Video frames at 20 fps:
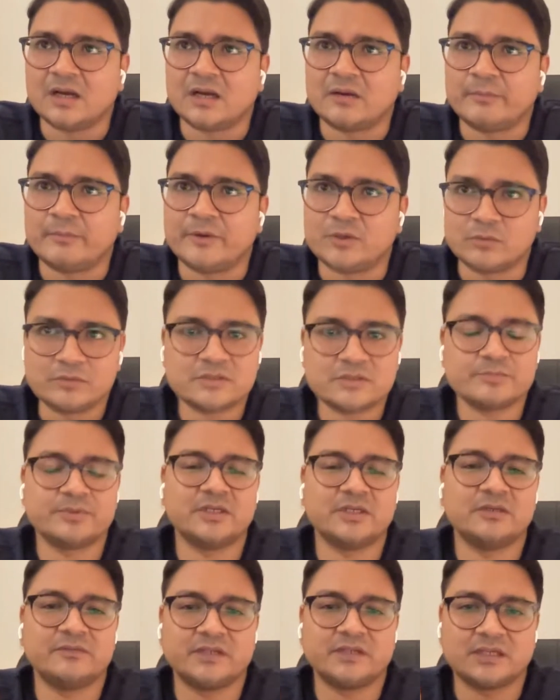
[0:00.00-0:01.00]
But over a
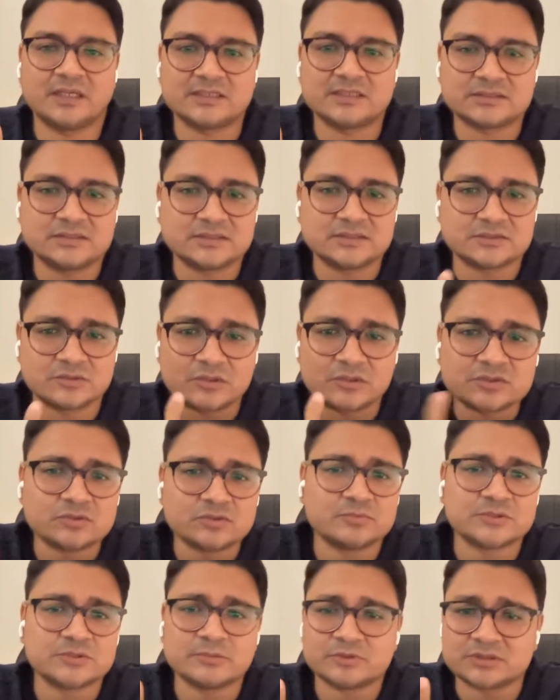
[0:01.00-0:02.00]
period, we realized that it's not so
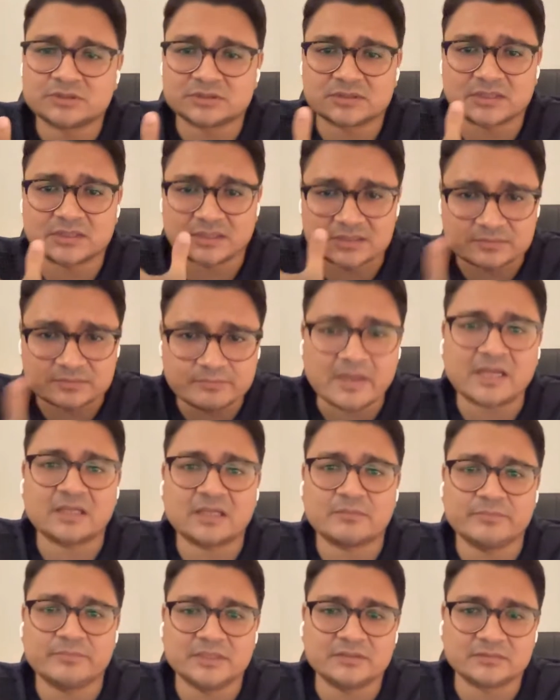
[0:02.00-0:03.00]
much about just
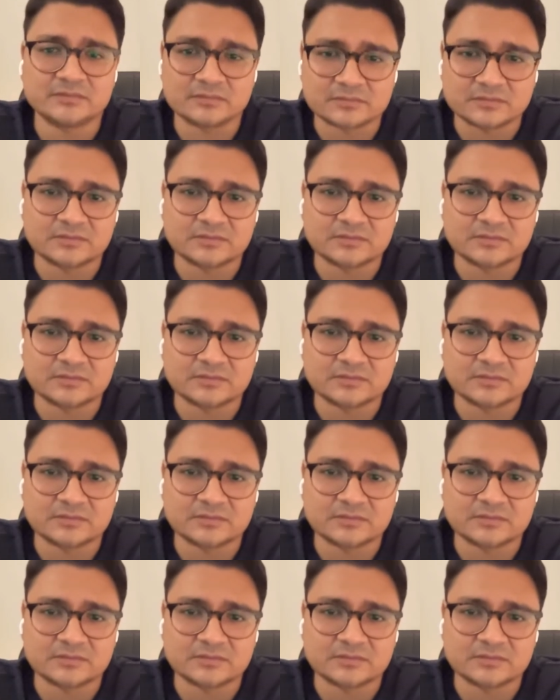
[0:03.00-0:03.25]
cosmetic pieces.